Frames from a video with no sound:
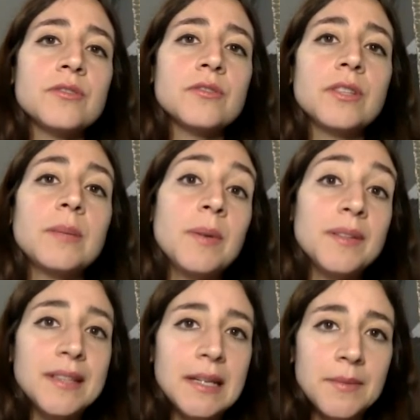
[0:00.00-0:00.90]
So the
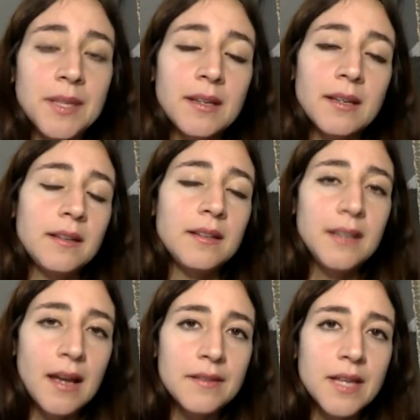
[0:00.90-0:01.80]
pandemic
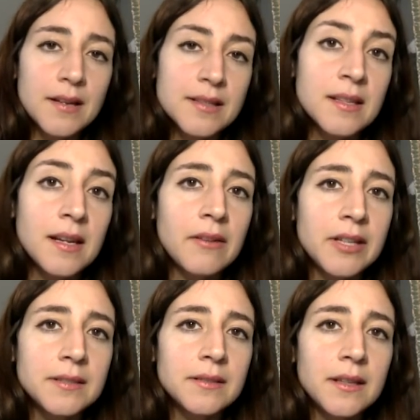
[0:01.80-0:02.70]
indeed
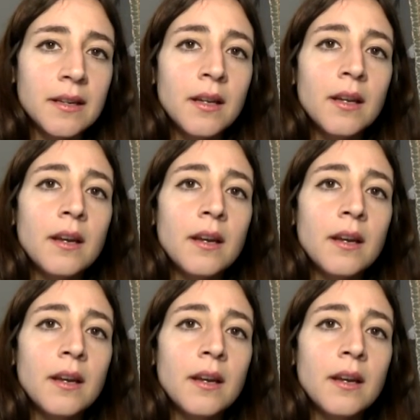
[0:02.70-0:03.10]
accelerated the